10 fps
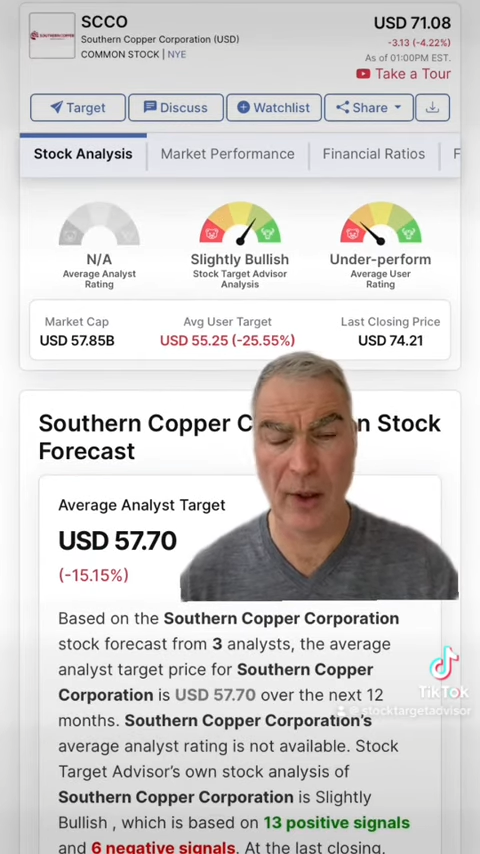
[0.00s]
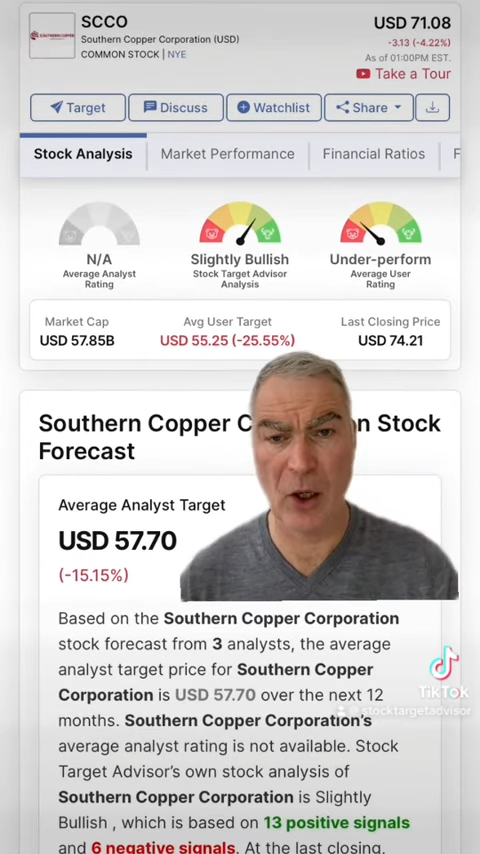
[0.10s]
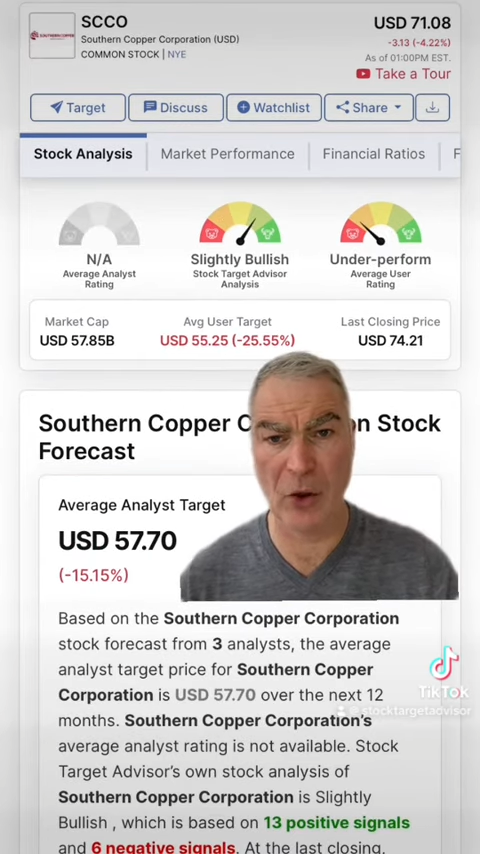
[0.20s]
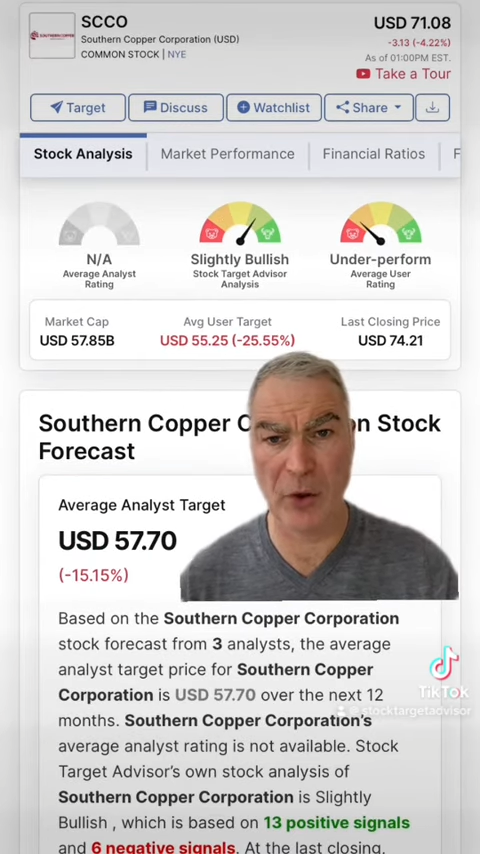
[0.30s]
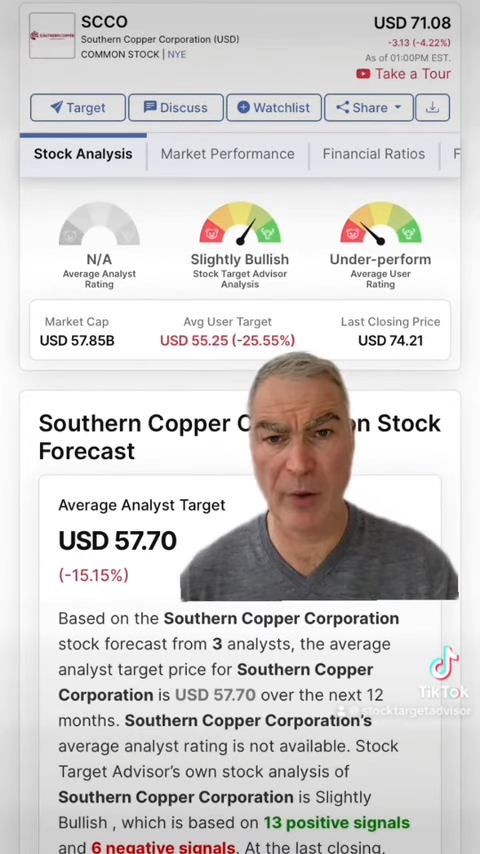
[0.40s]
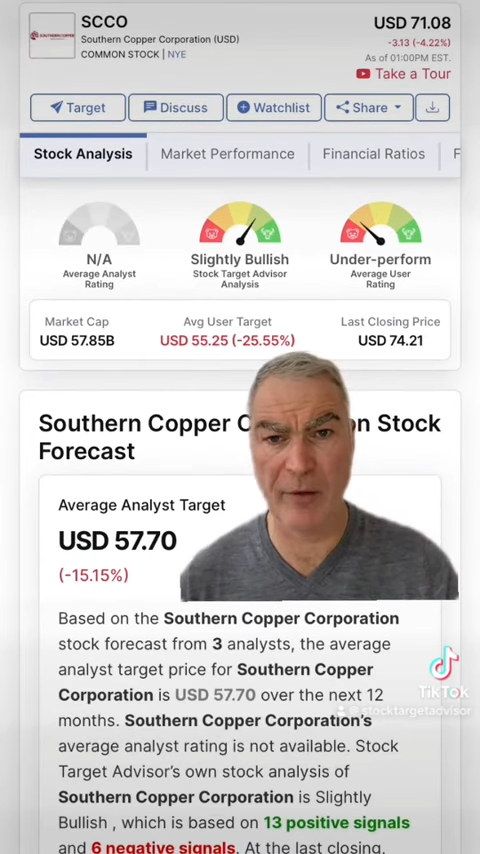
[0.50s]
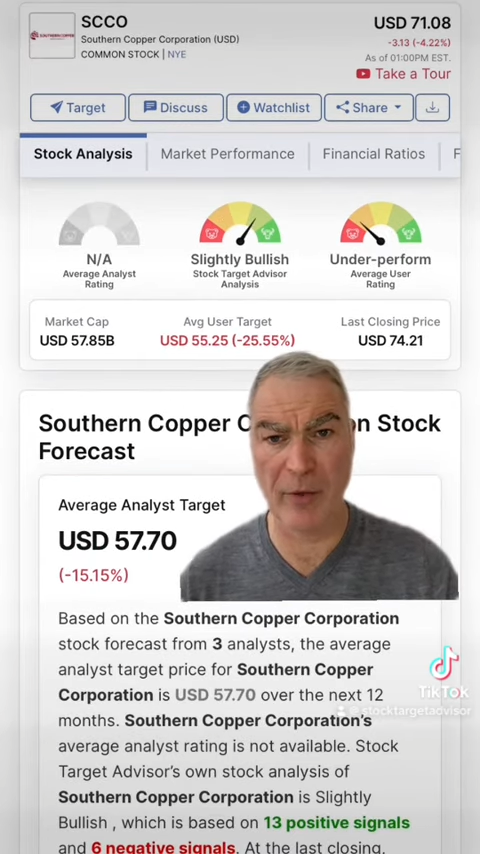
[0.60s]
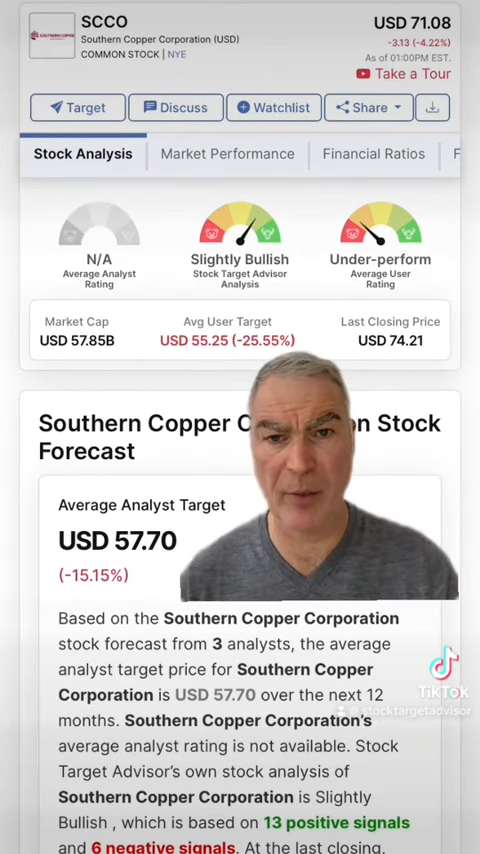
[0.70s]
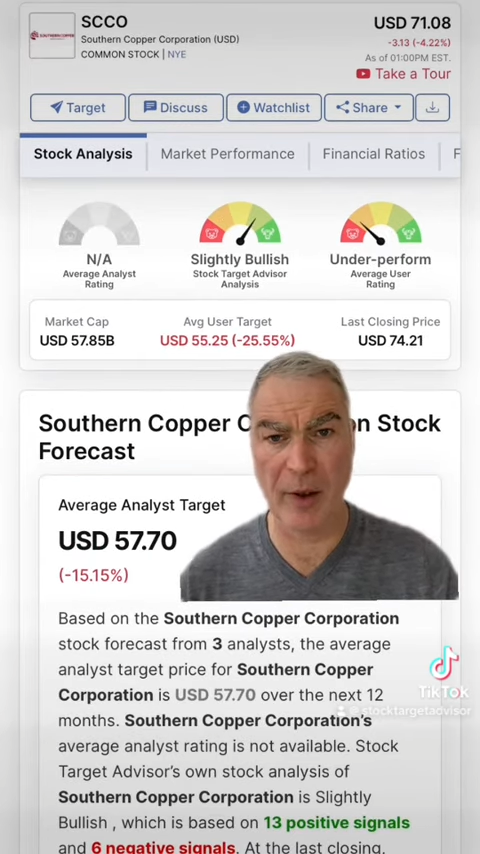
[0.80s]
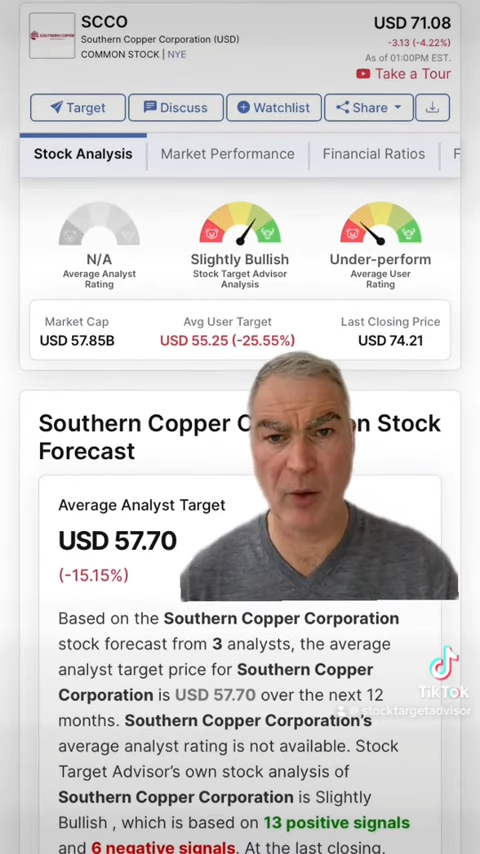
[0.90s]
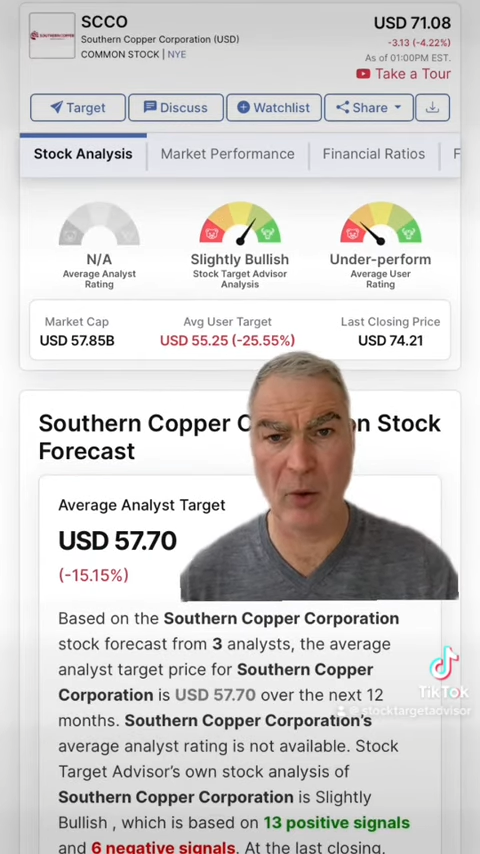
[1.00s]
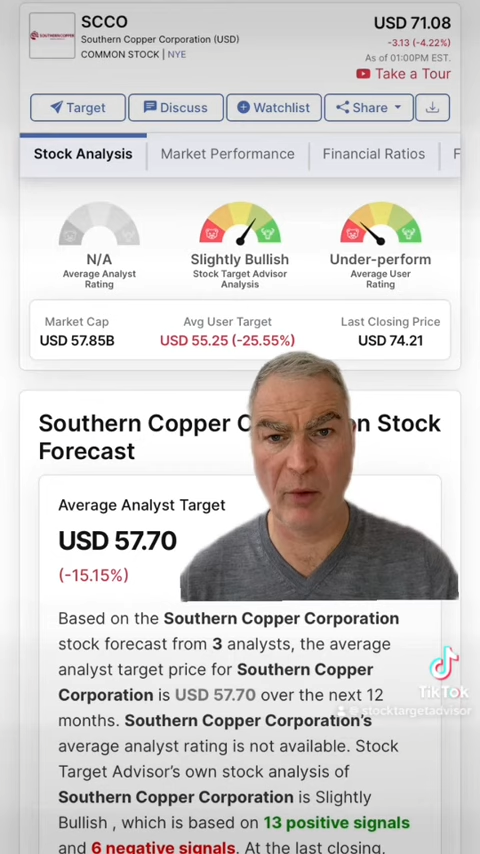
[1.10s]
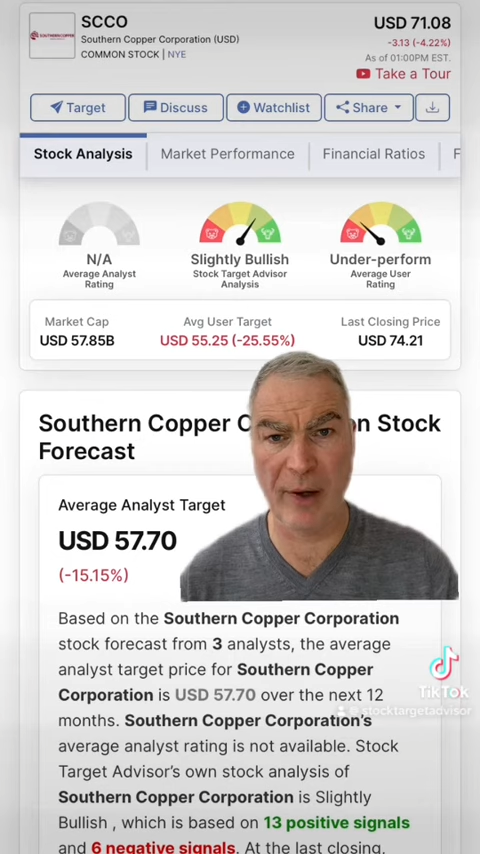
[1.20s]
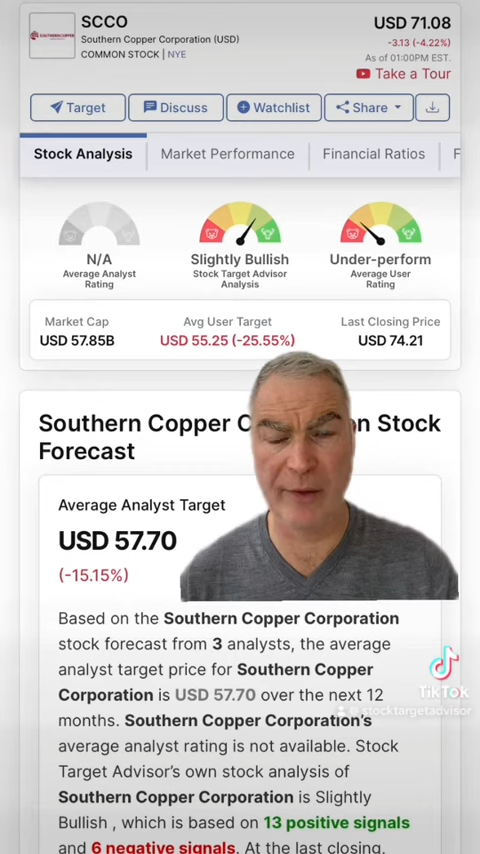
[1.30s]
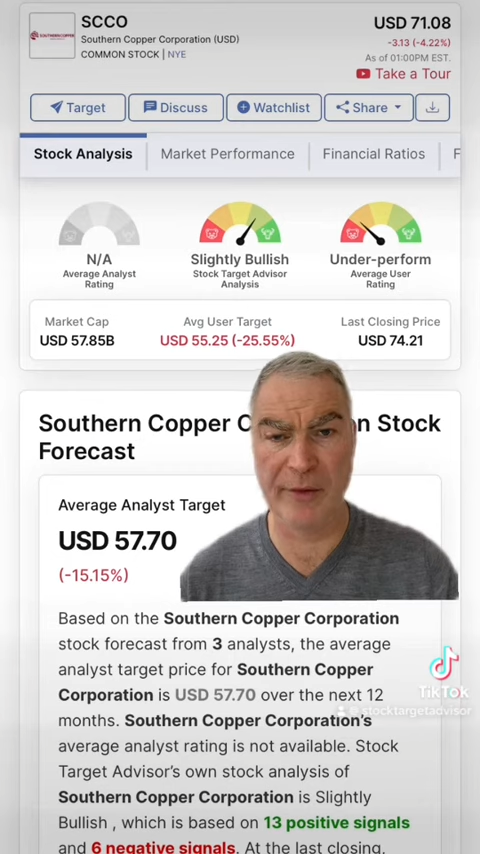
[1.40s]
underweight from equal
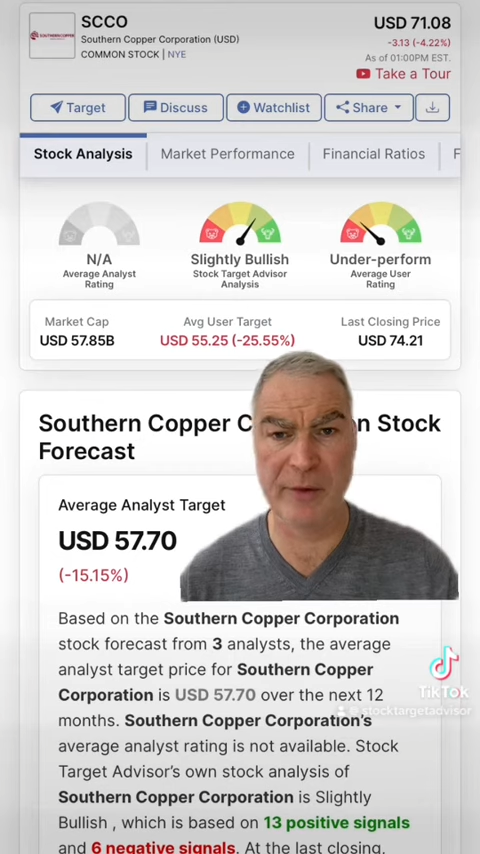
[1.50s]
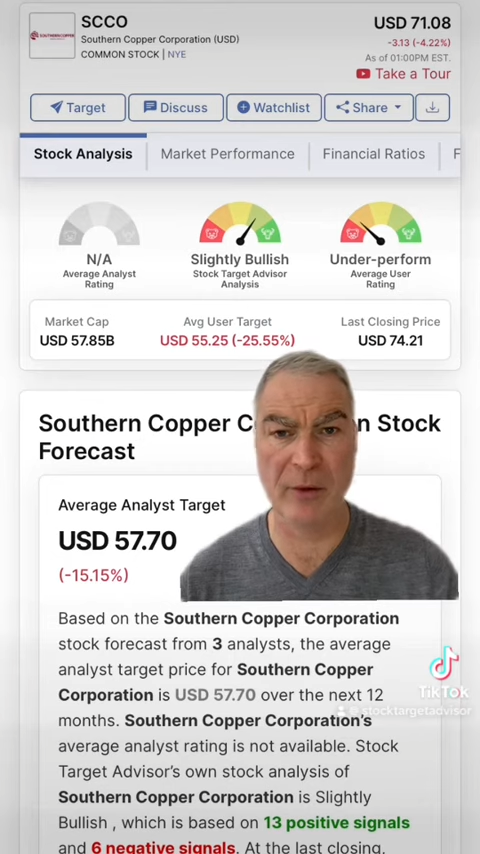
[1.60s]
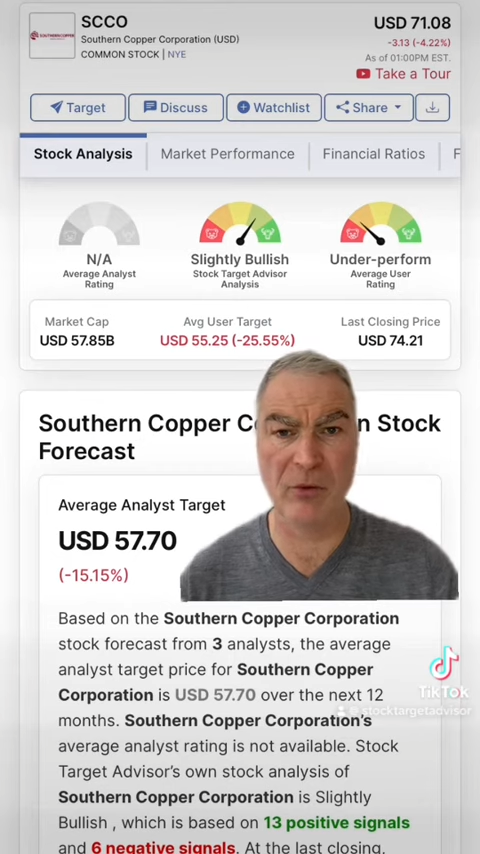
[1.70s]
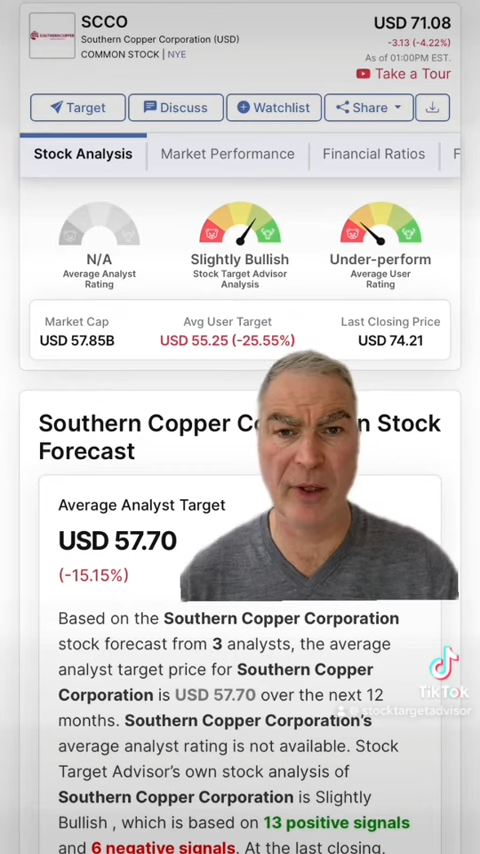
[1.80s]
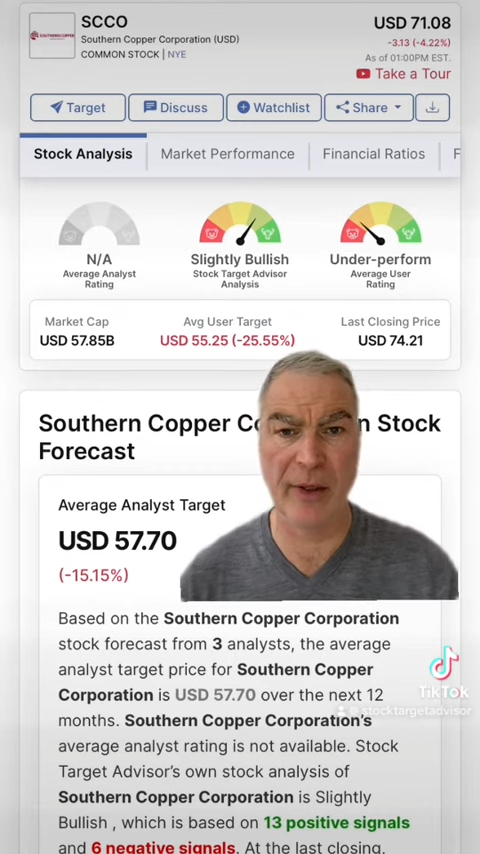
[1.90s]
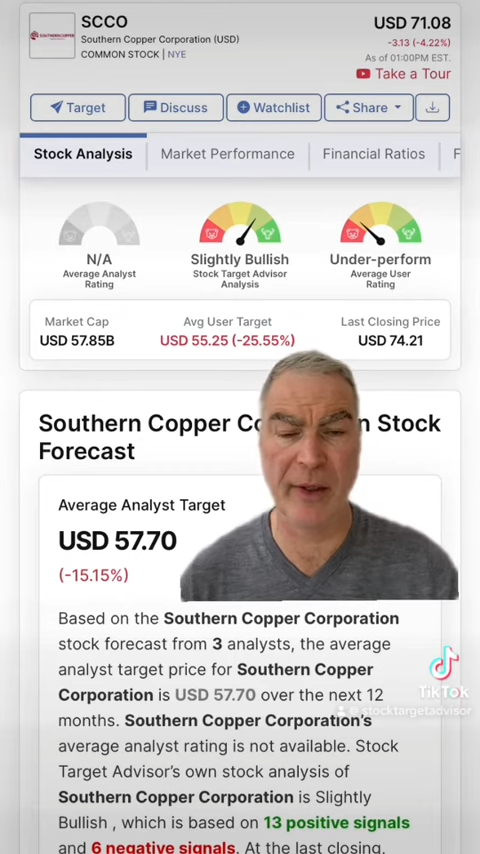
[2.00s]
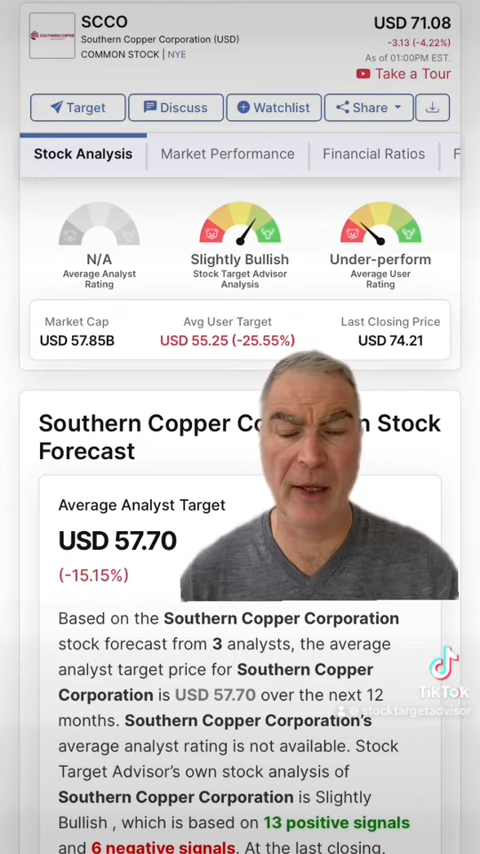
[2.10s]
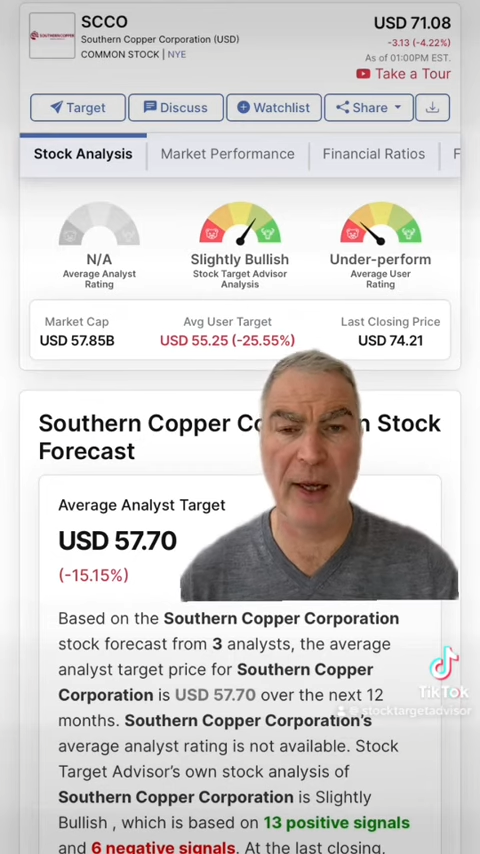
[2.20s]
weight rating,